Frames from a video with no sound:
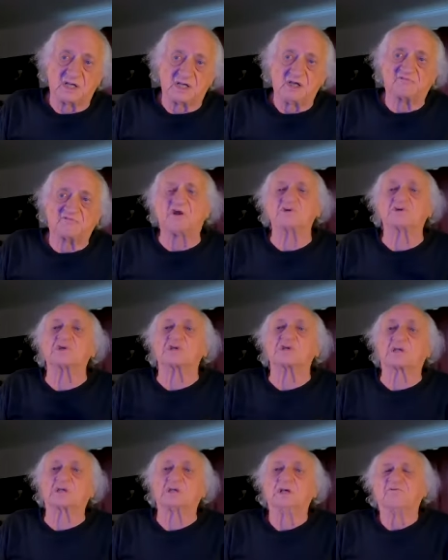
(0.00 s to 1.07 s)
Friends and
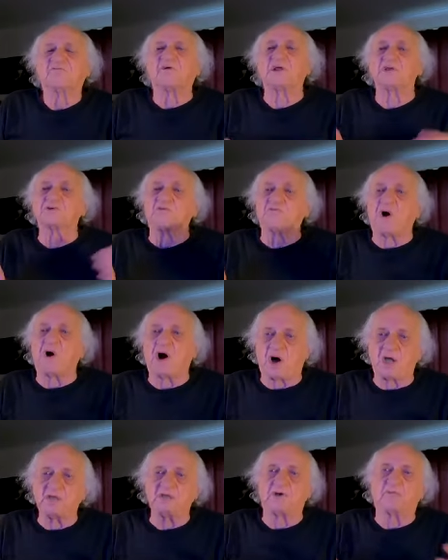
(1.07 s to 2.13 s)
friends of
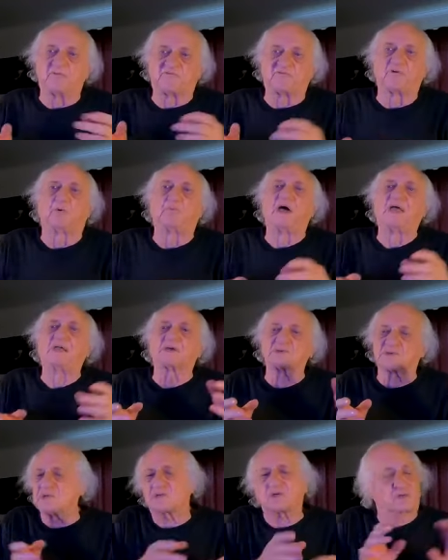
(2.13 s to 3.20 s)
mine that were filmmakers and
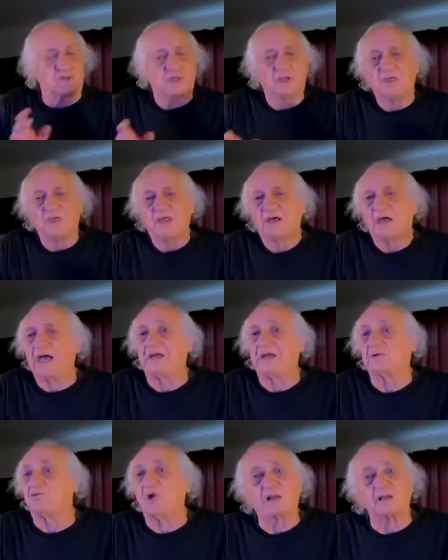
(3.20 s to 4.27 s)
just and
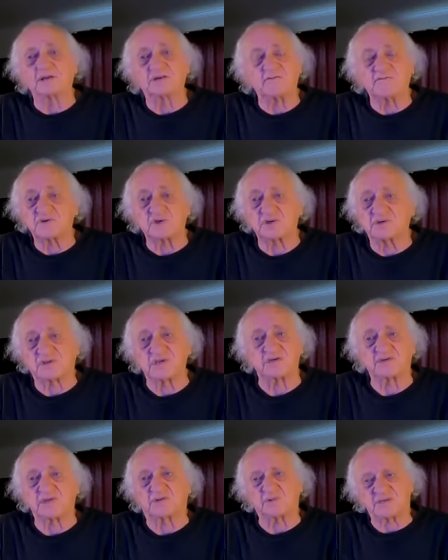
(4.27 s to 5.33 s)
relatives and things
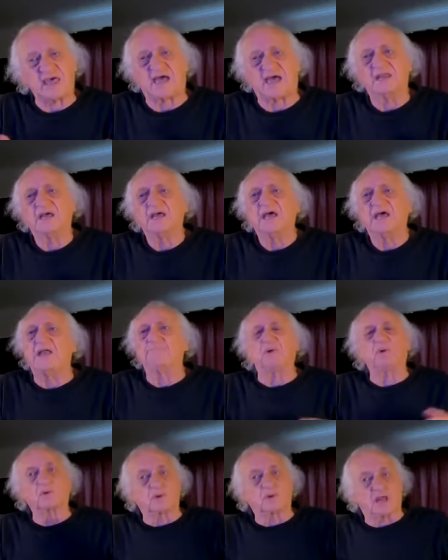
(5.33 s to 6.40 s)
like was that. And
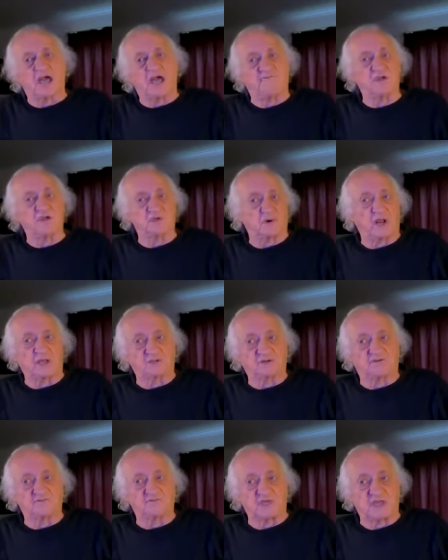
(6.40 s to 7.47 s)
Bill could have his
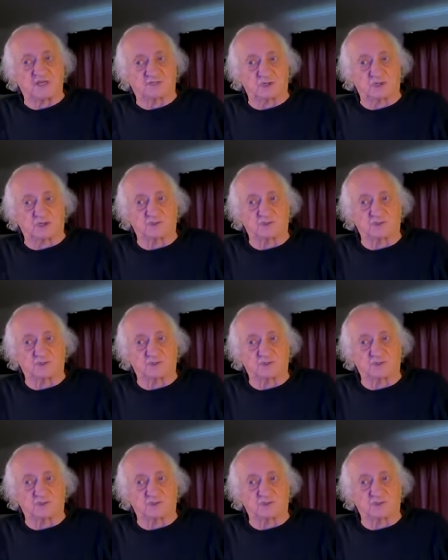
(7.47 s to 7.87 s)
relatives there too.